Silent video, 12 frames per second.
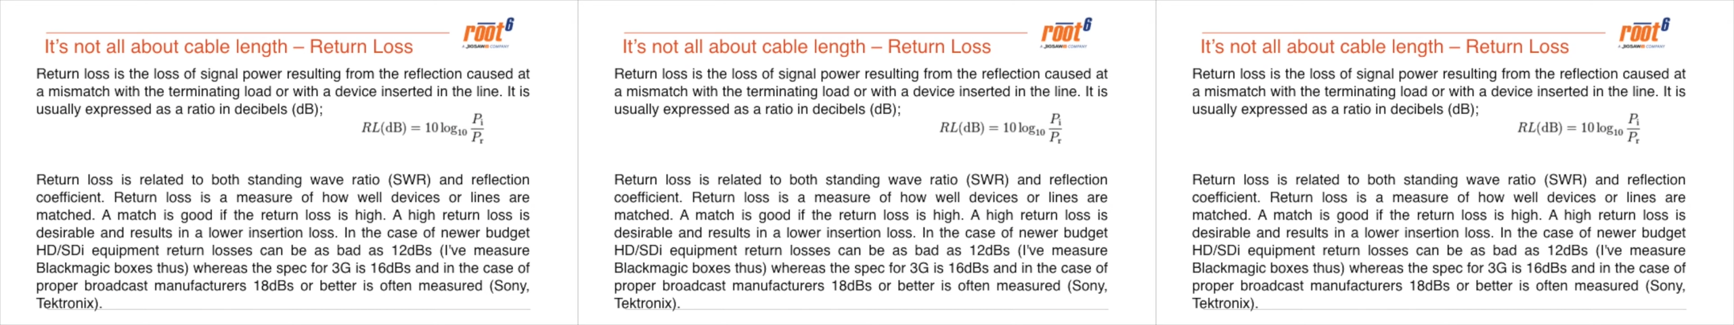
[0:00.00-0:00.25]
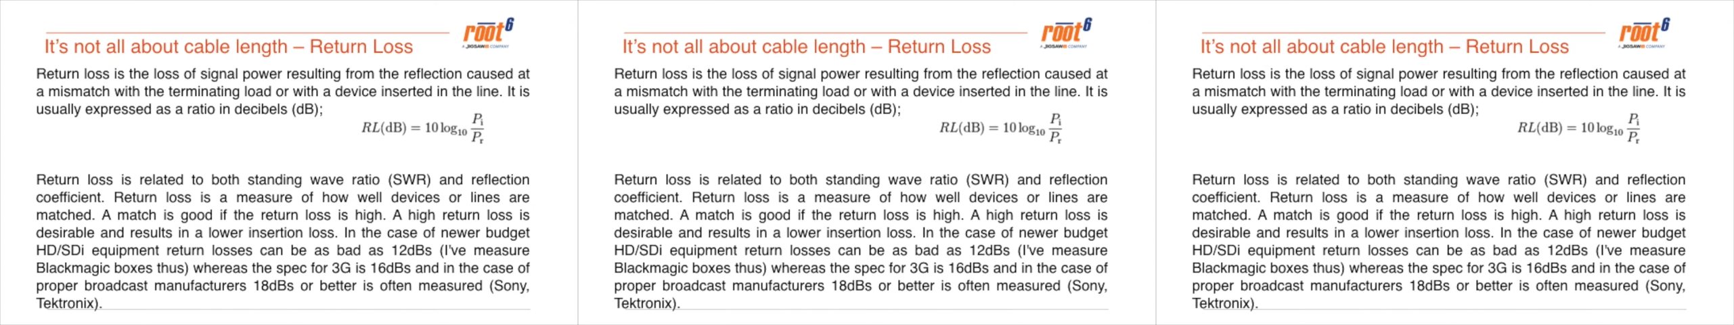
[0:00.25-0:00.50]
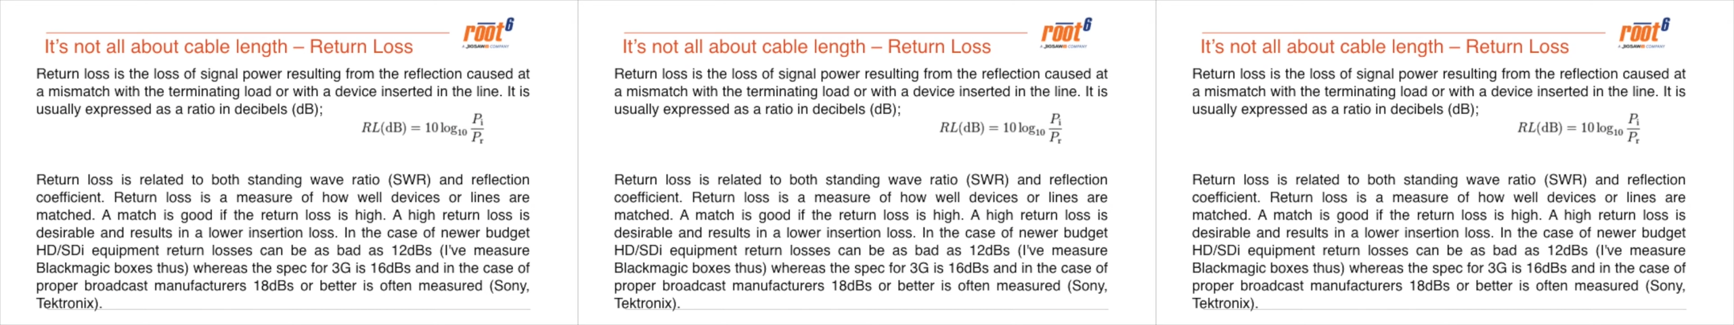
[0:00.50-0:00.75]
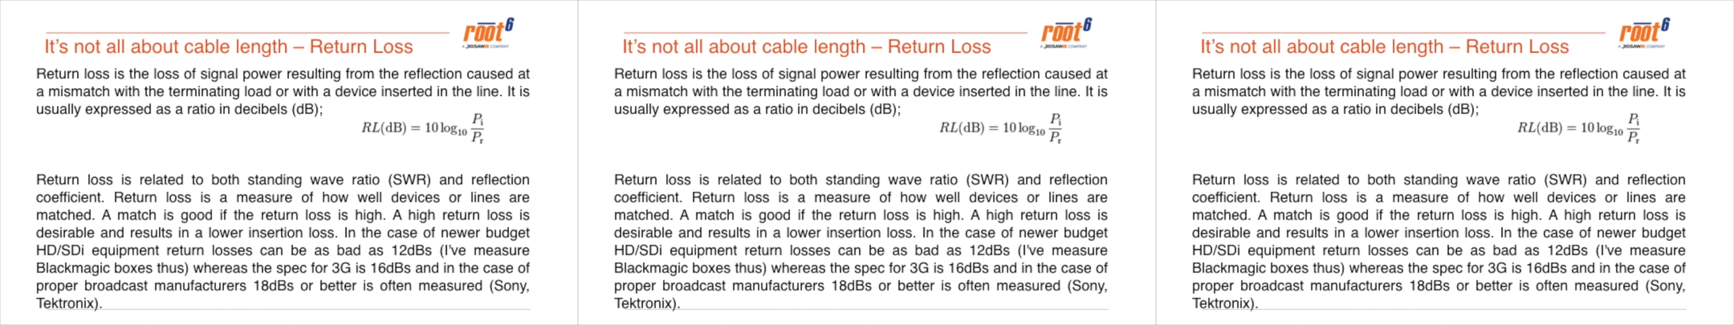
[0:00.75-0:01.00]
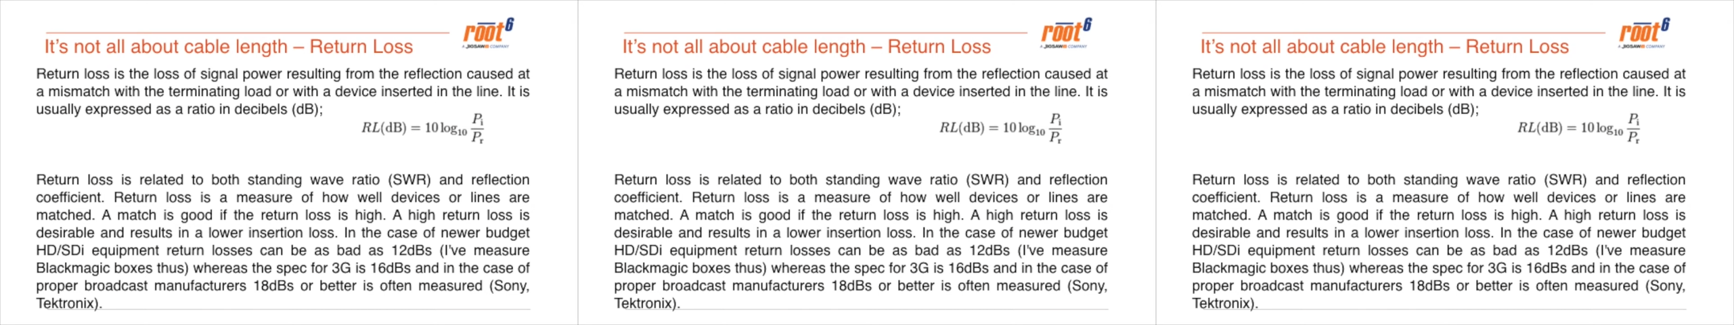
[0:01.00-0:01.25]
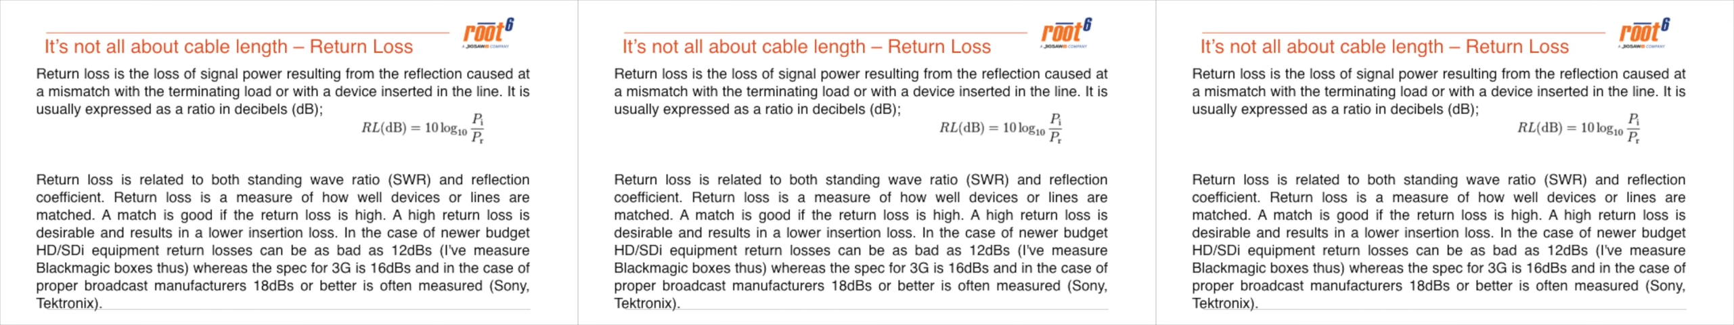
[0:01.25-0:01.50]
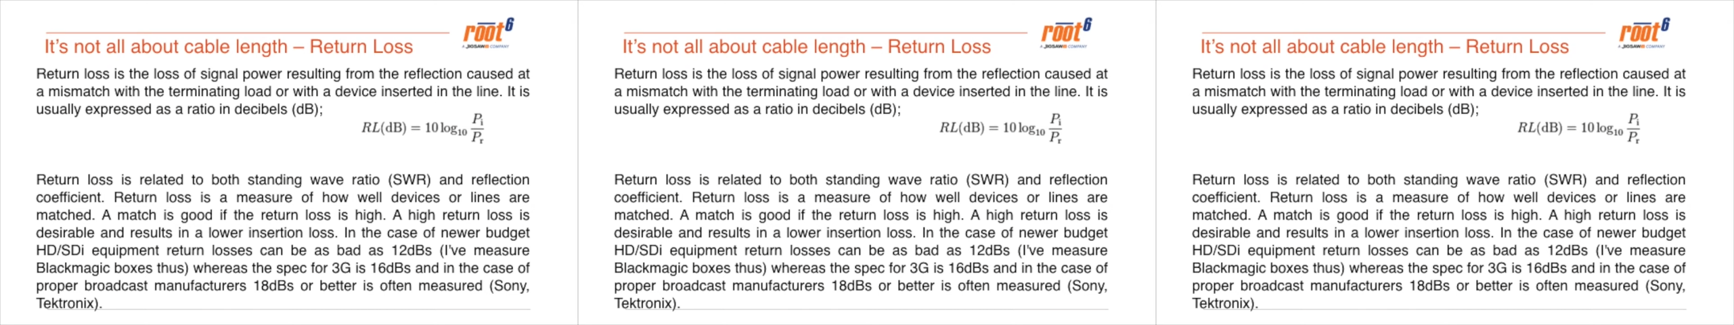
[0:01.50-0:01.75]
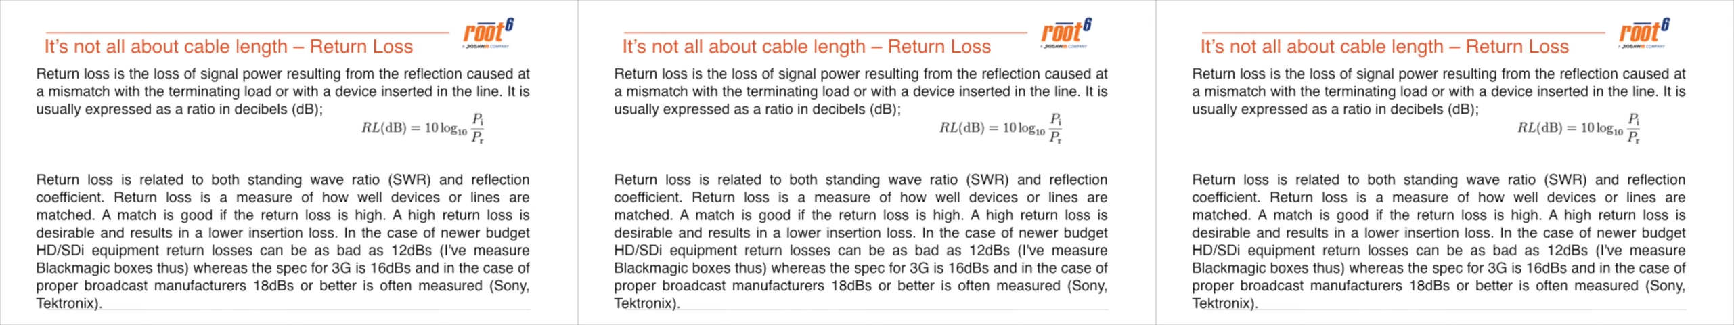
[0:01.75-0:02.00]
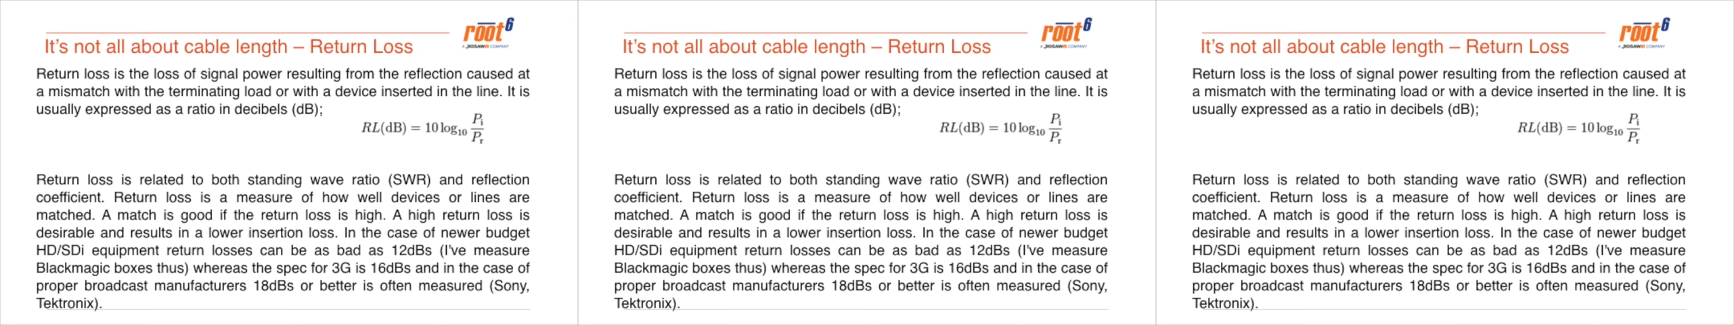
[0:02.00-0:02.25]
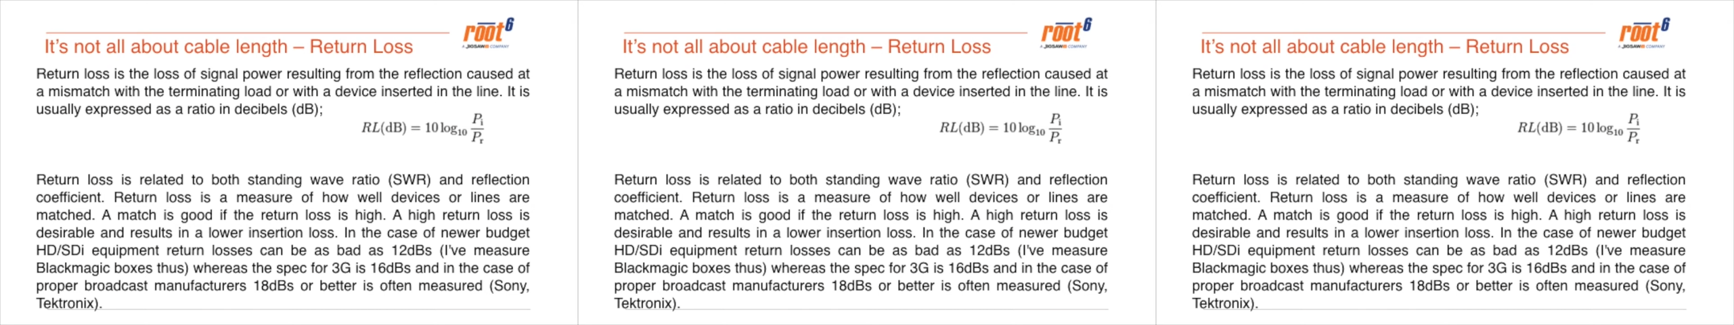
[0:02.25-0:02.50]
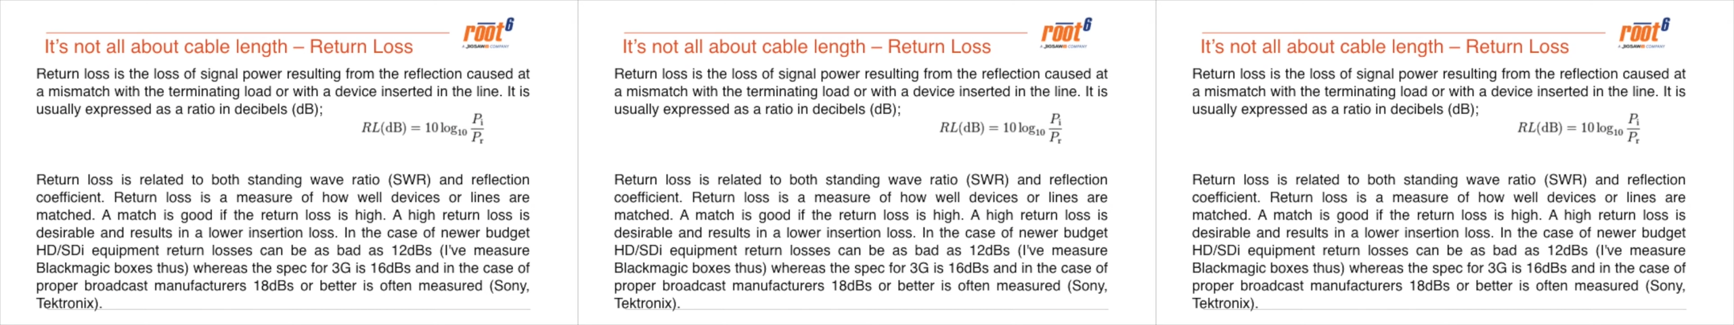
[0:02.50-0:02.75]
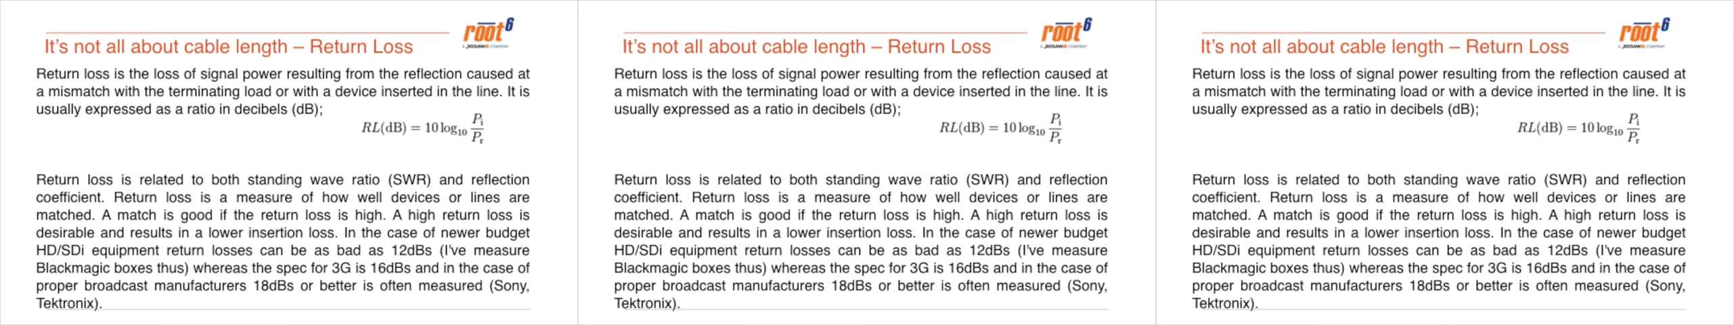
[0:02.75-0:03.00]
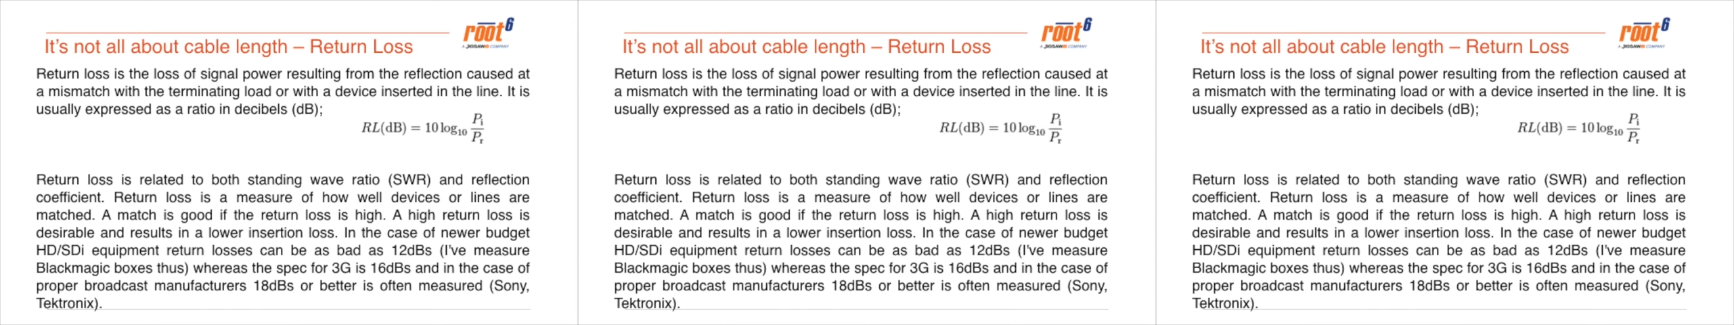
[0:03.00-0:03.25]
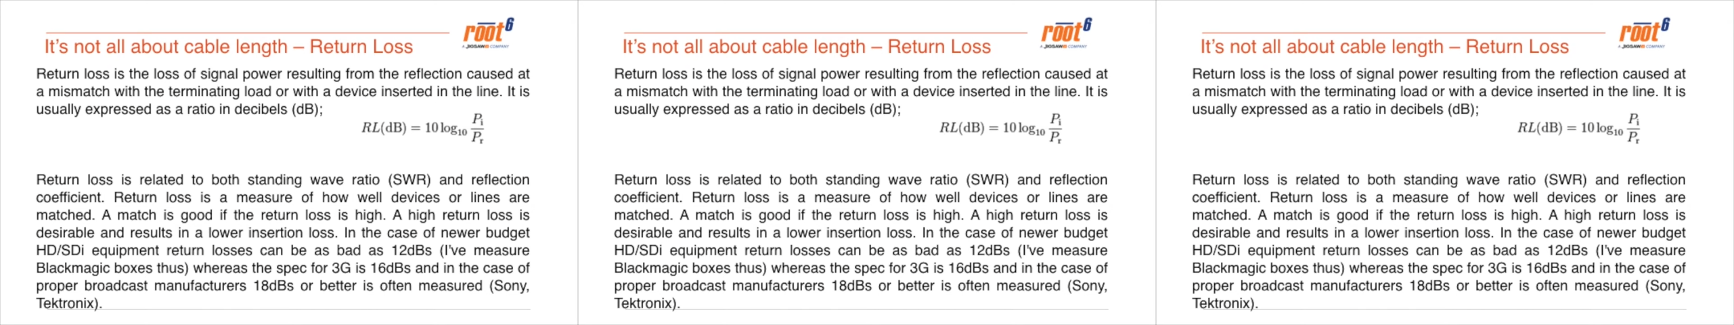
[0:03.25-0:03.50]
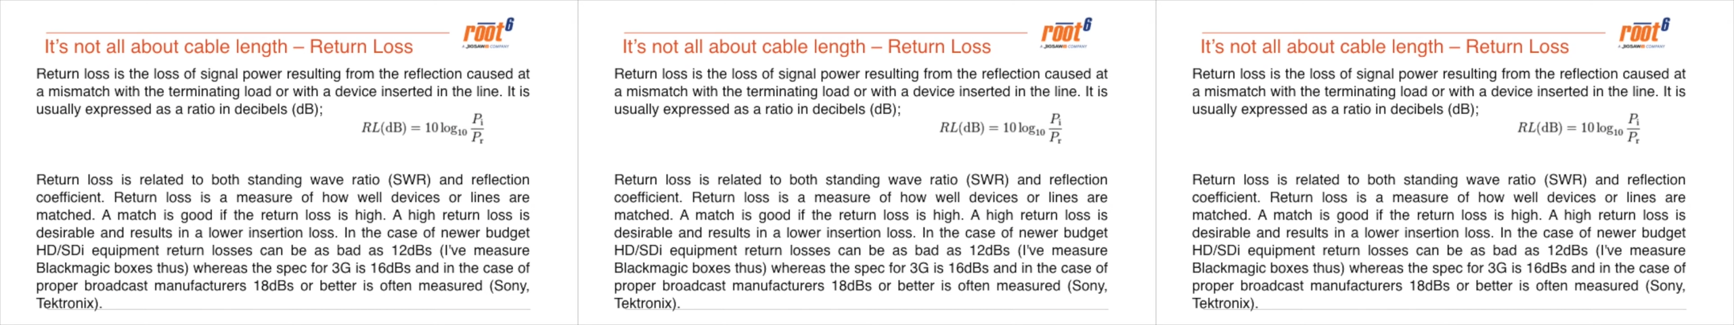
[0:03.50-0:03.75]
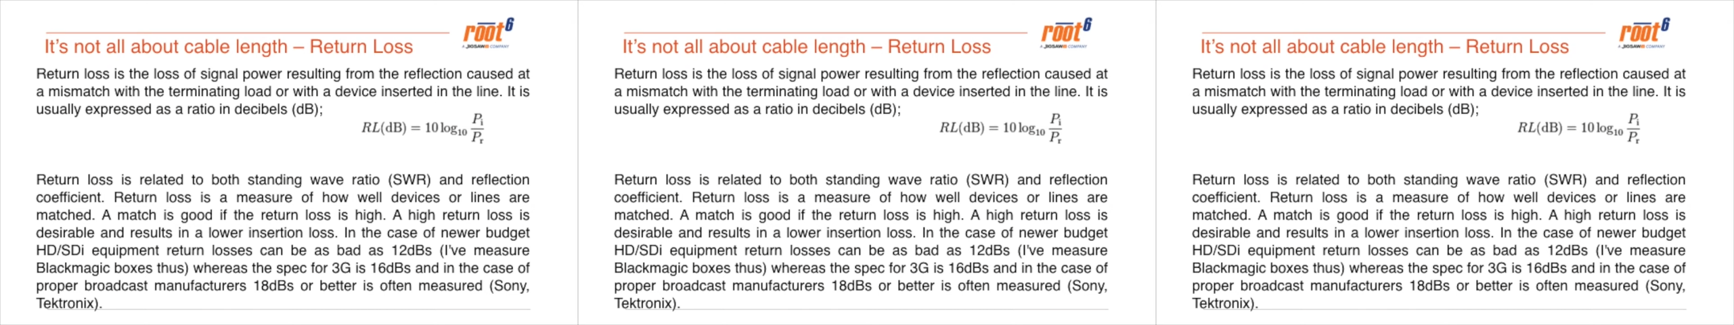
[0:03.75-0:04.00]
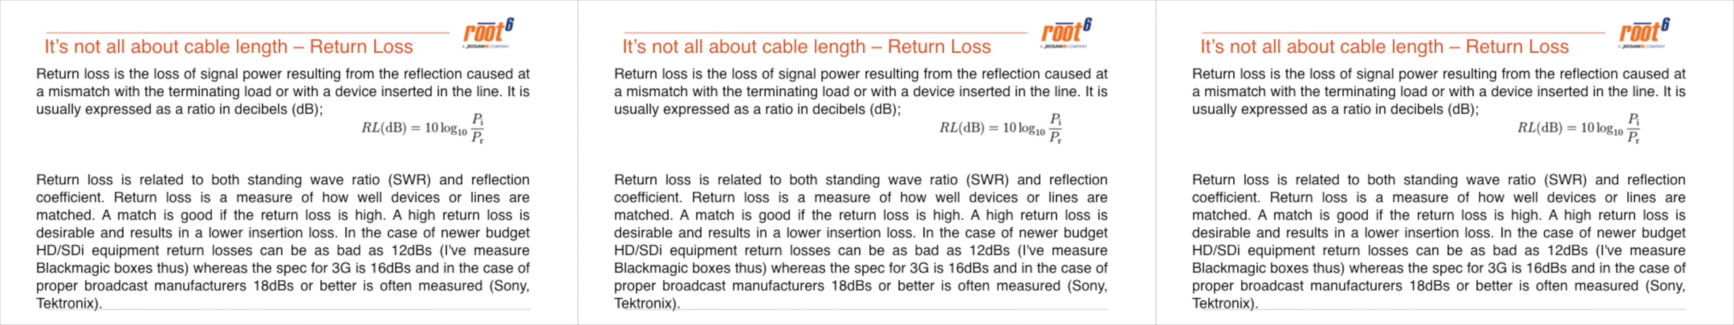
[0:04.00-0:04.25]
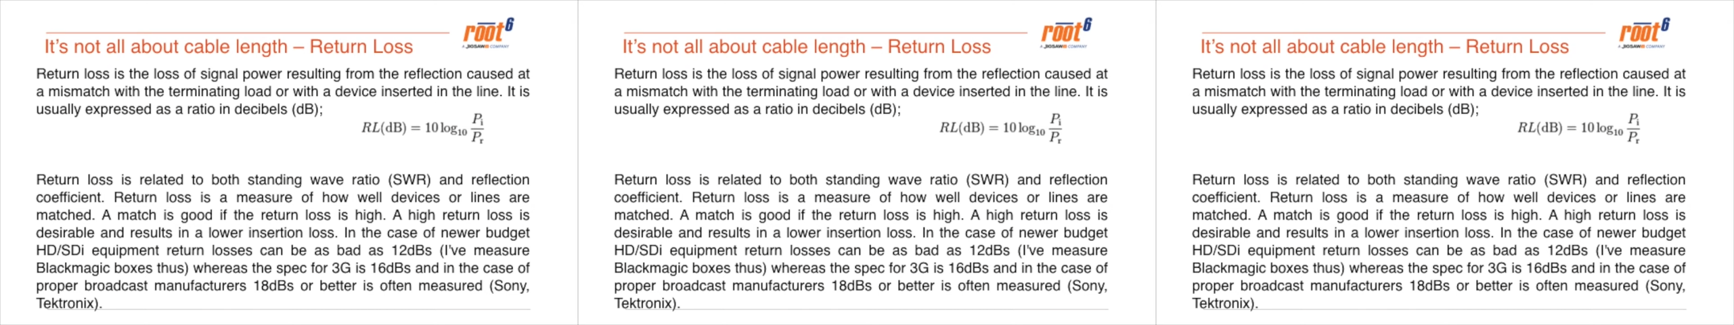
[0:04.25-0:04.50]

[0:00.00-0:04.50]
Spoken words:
No face is visible, so there are no lips to read.